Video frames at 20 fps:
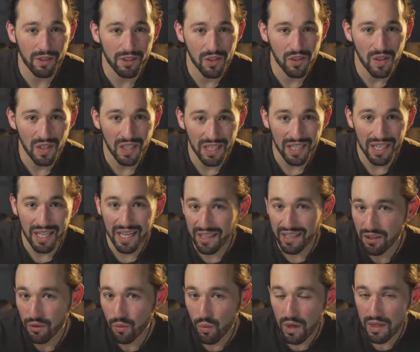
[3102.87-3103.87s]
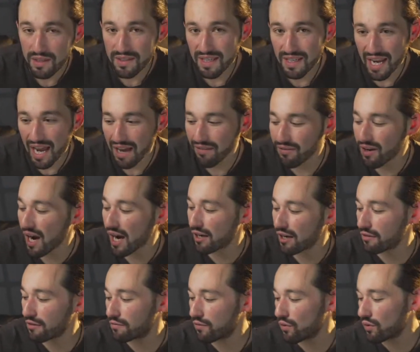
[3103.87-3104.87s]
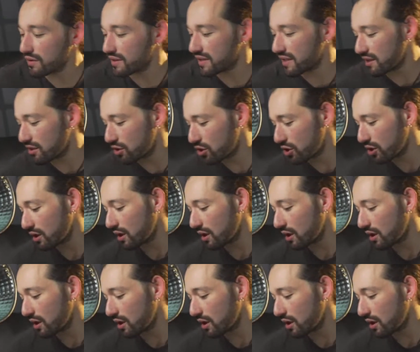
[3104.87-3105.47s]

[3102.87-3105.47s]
You need to get the ones that have higher voltage.